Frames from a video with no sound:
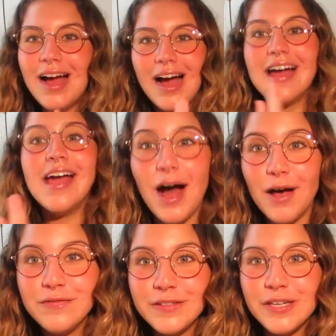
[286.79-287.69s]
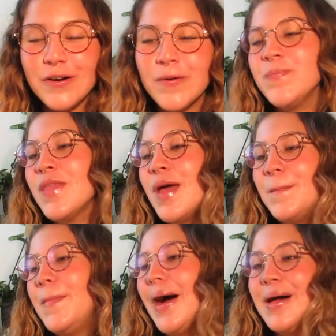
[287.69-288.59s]
I have to.
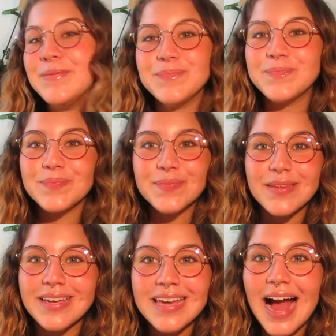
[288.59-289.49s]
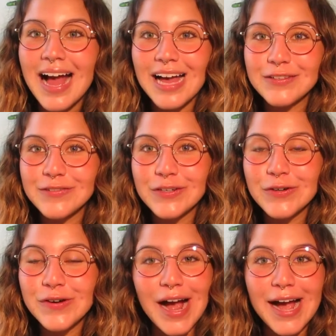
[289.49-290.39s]
But yeah, if
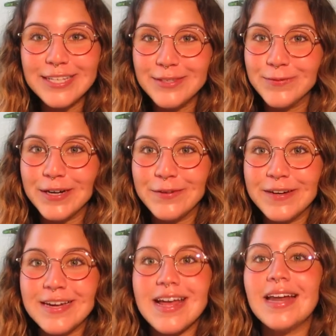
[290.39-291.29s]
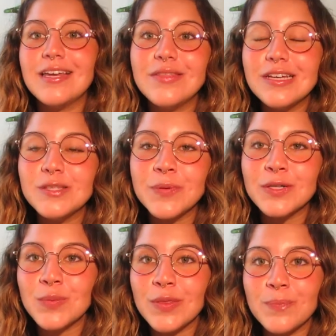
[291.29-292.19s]
you guys wanna read any of these
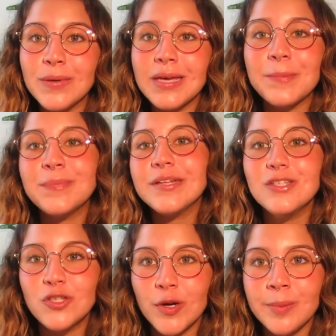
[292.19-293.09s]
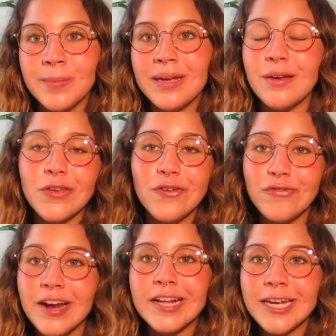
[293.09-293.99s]
books with me, please join me. If you've
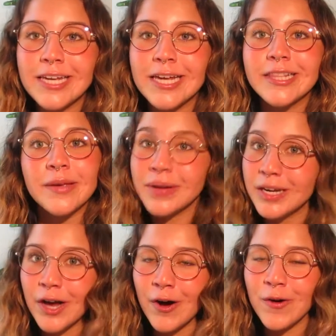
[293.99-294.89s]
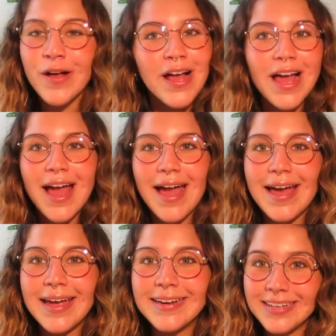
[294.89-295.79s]
read any, let me know.
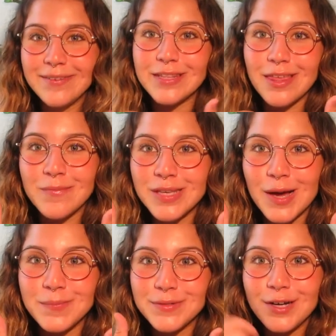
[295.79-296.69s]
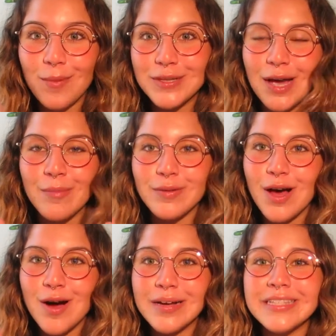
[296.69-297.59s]
And give it a thumbs up, comment down
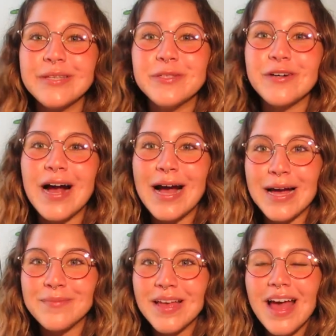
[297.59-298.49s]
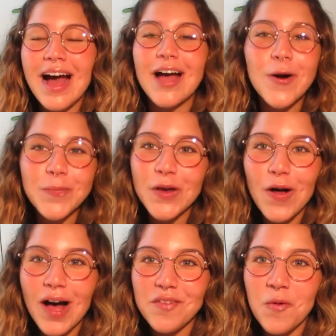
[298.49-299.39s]
below, and subscribe. I hope you
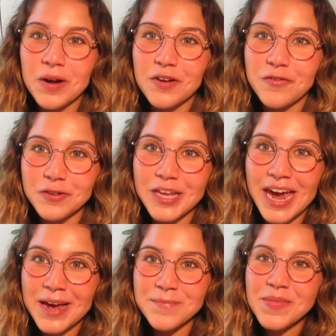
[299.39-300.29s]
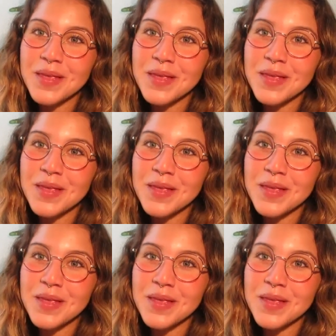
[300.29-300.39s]
all have a wonderful day.